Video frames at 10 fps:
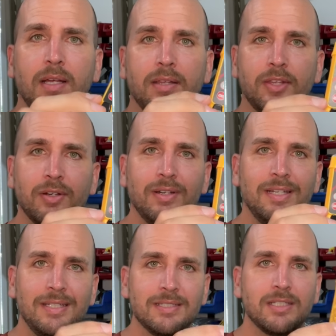There
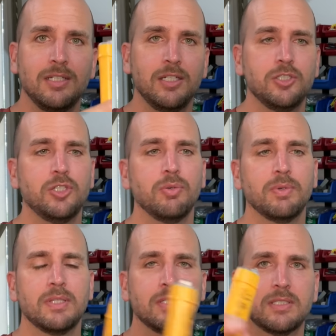is an issue
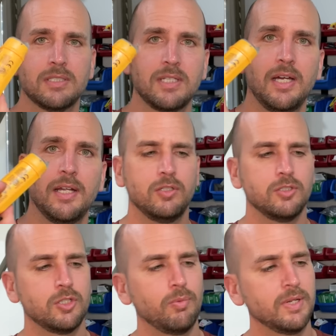with this design.
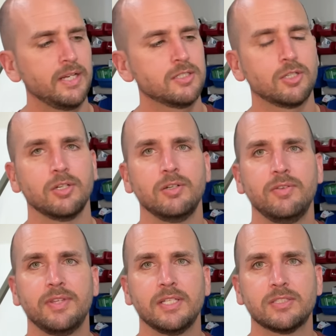So when I
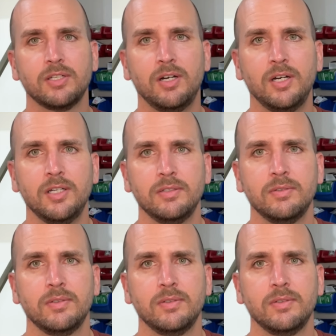turn this on,